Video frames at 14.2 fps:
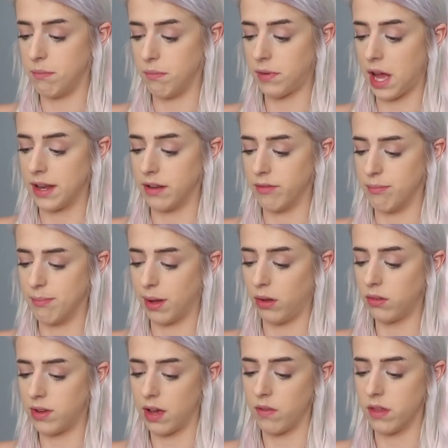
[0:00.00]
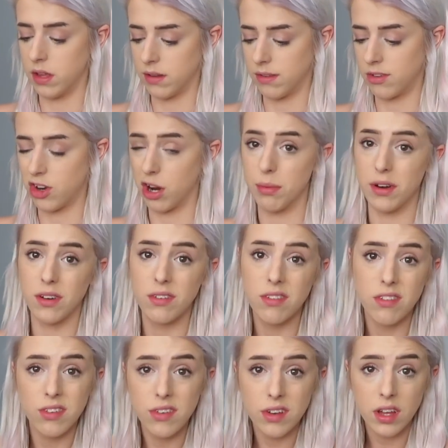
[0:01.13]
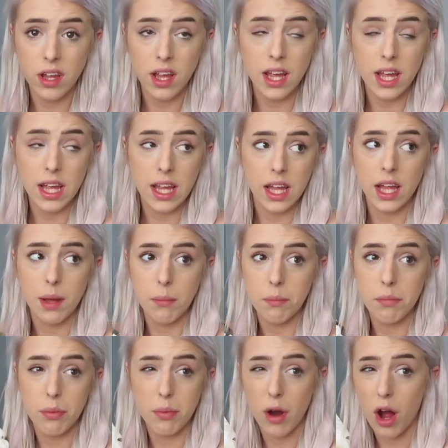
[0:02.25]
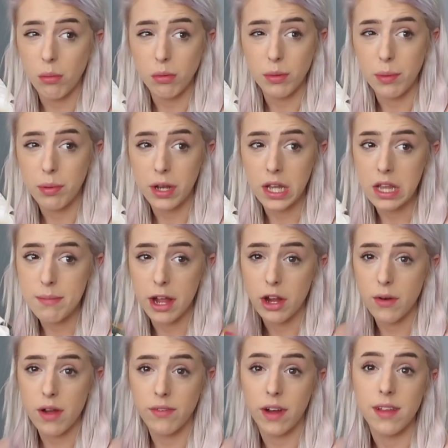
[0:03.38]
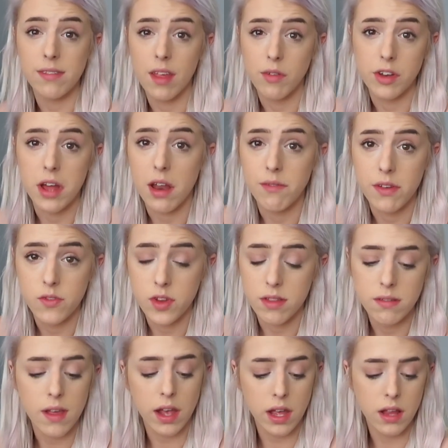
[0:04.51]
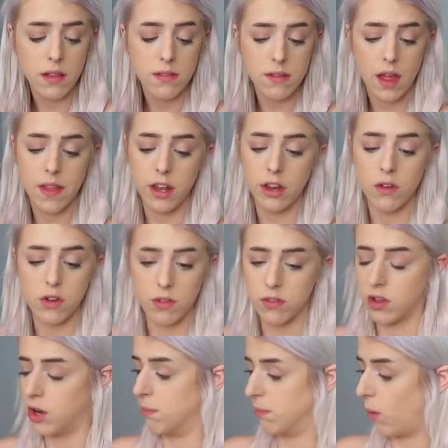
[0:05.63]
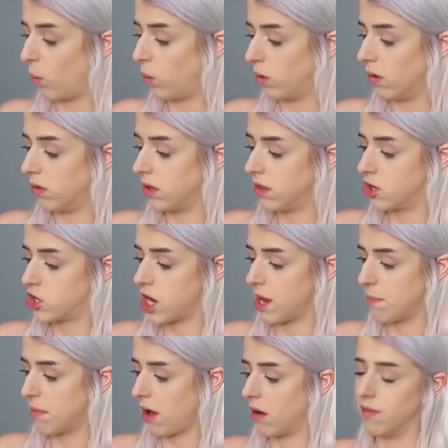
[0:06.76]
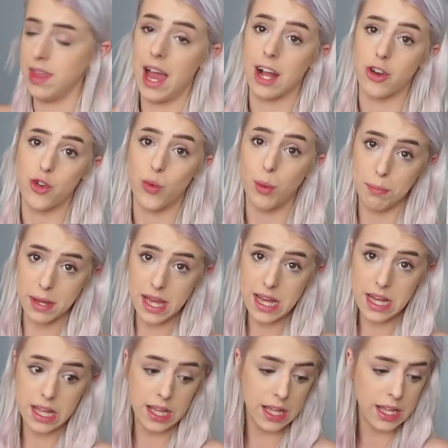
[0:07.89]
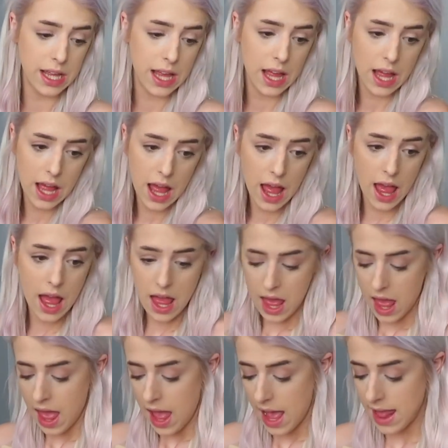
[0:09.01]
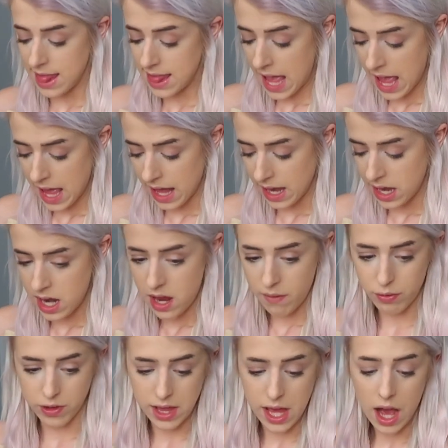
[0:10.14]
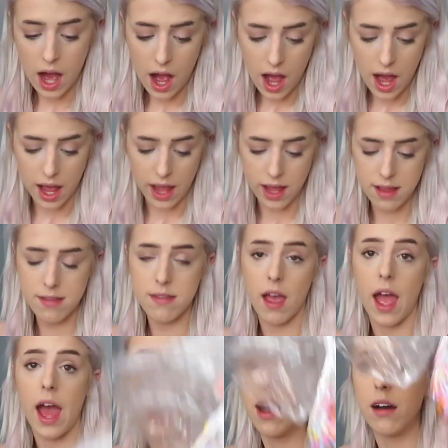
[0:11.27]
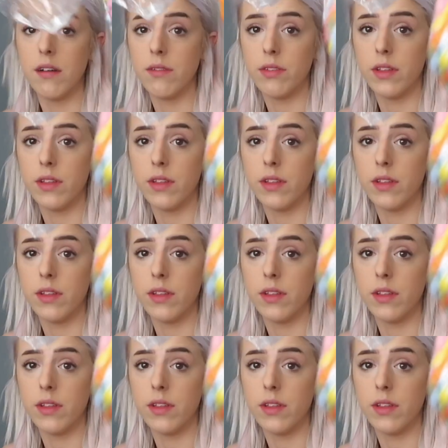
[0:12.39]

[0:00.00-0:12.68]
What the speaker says: kind of melt down the Starburst, probably put it in the microwave, I'd say for 10-15 seconds, and then you're just gonna mold the shape of the actual beak. And then for the eyes, I have